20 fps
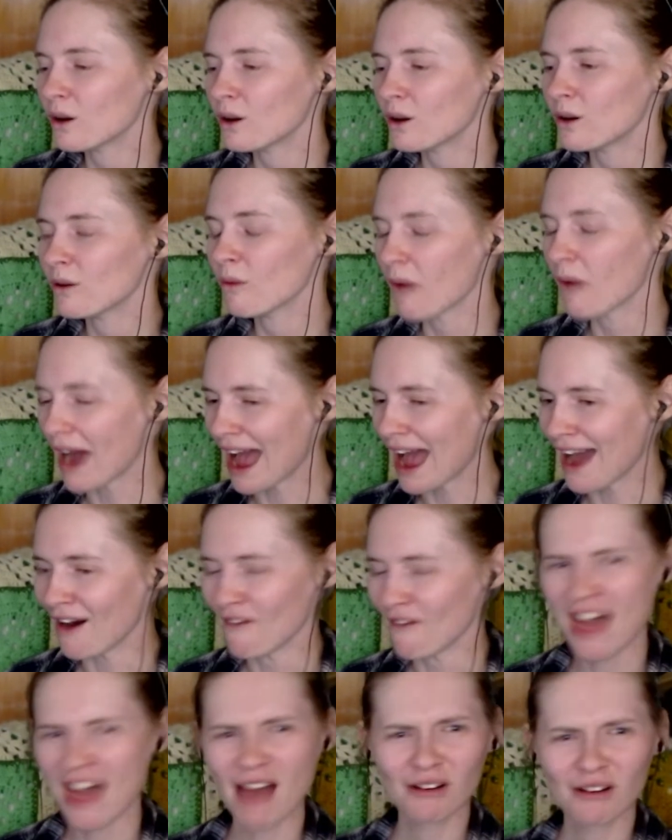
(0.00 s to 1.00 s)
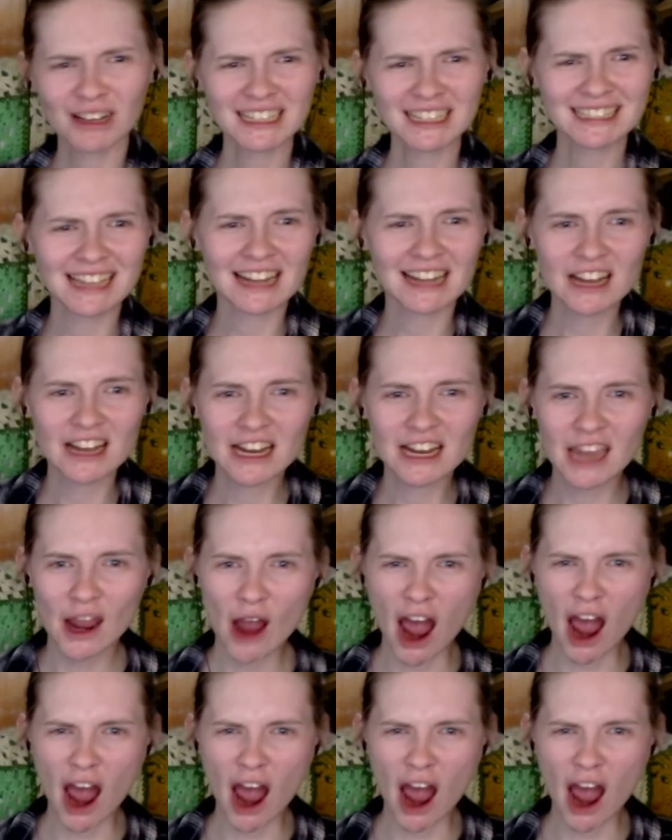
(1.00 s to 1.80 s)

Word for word: Wow, that was such a cute.